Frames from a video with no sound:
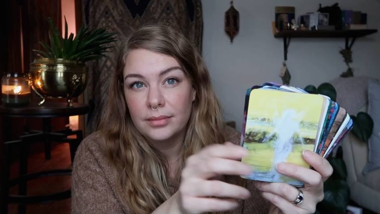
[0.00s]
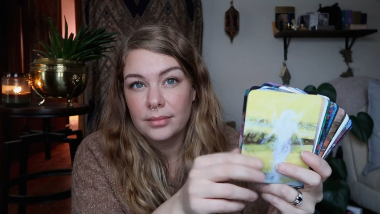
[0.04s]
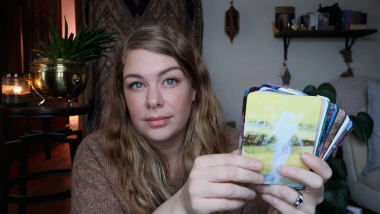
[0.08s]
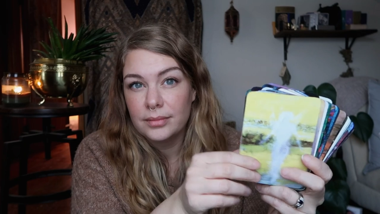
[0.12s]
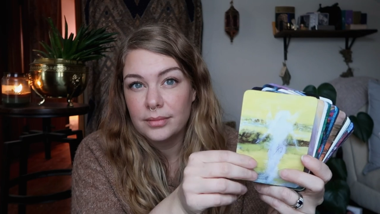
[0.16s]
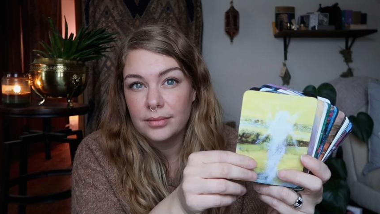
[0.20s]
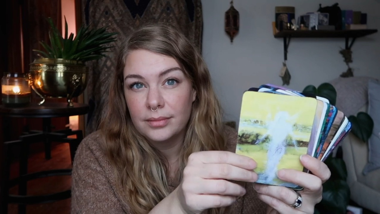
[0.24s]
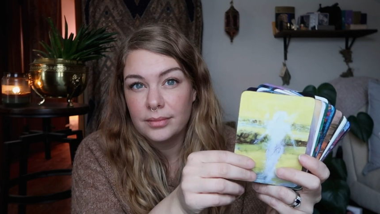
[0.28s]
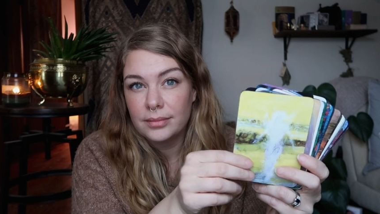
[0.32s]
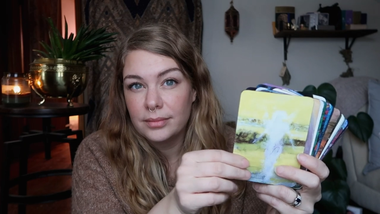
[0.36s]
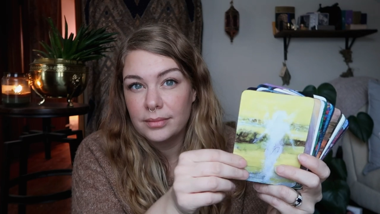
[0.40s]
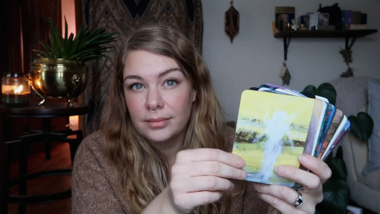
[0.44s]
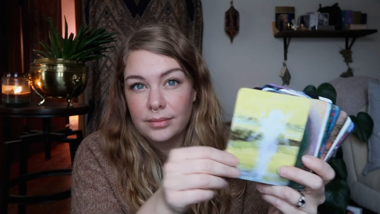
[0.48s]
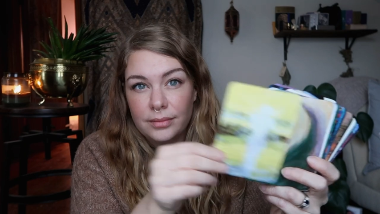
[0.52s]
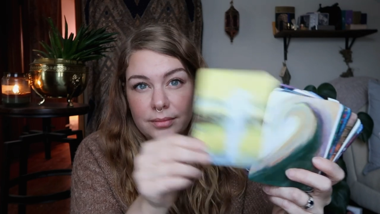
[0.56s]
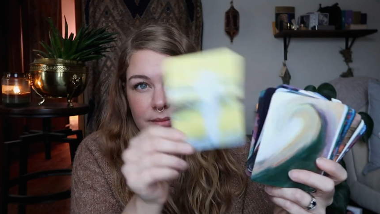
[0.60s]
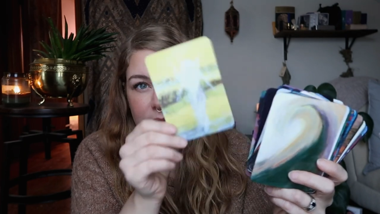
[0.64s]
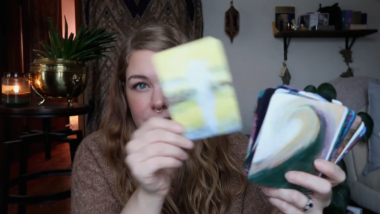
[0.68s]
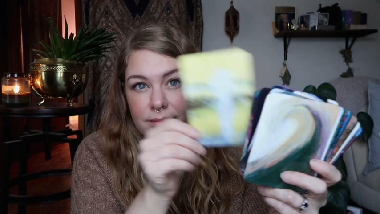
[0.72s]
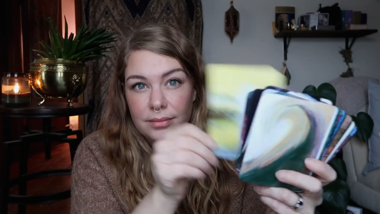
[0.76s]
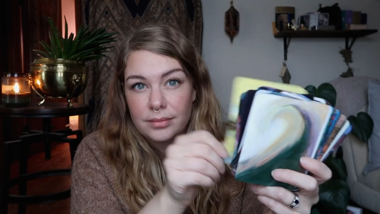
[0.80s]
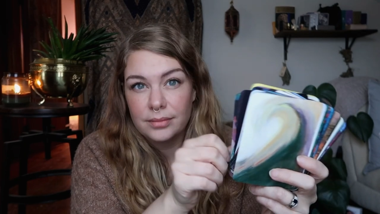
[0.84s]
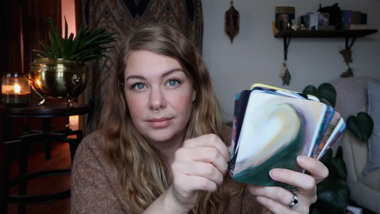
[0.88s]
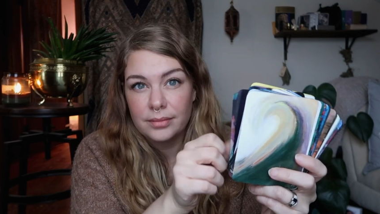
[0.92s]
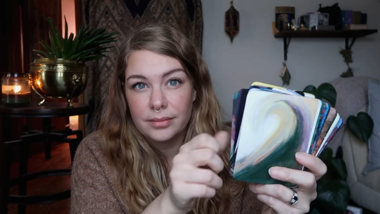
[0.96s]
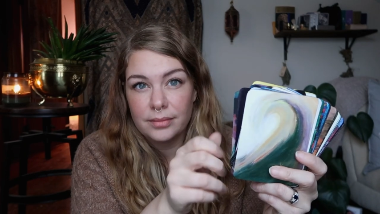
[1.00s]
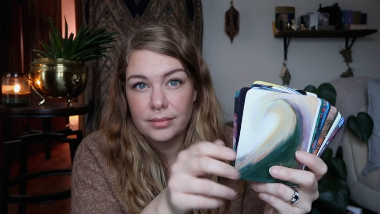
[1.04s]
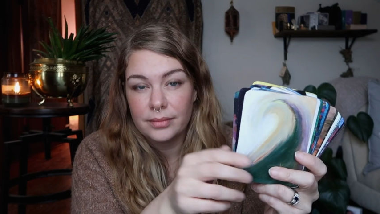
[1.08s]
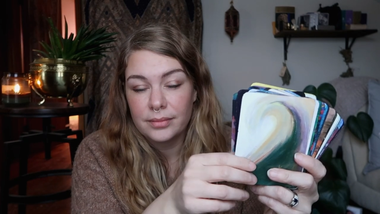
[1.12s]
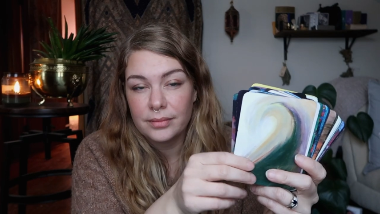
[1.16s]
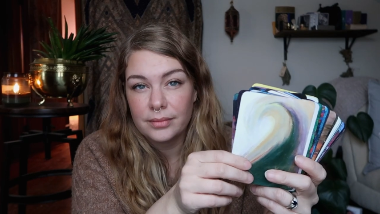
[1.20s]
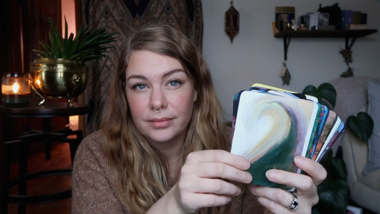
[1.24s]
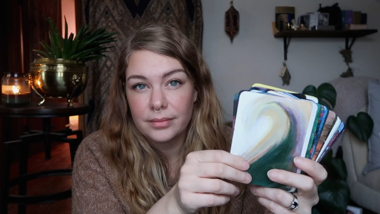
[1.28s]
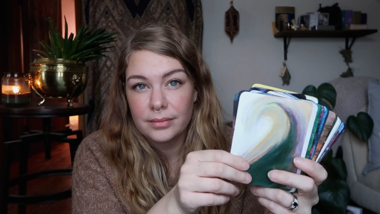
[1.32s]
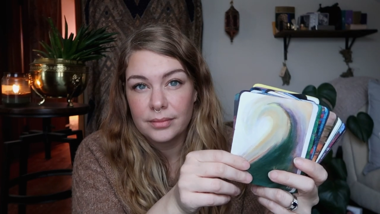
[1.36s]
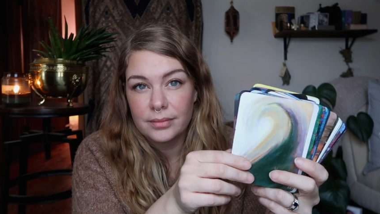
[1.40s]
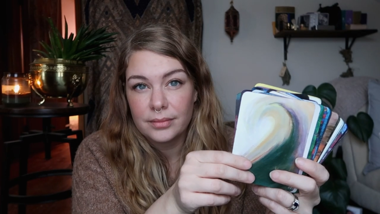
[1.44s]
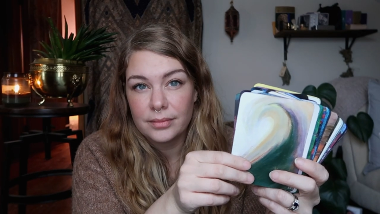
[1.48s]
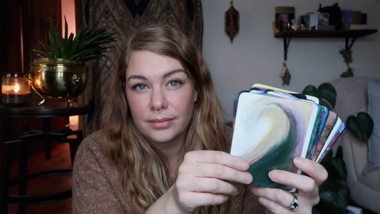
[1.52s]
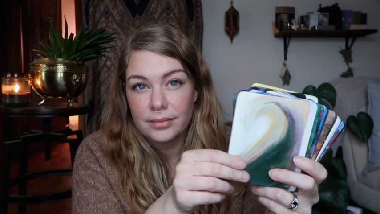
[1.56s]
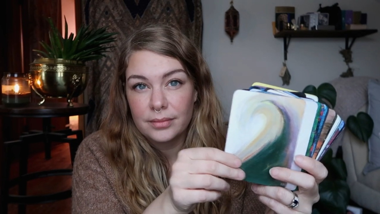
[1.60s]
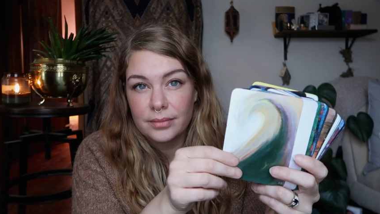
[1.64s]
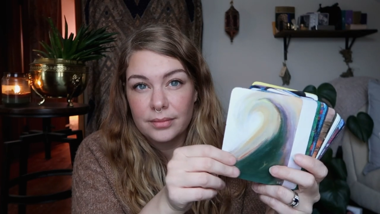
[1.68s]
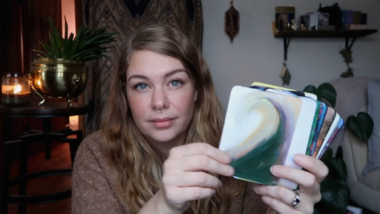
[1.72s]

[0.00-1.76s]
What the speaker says: (no one is talking)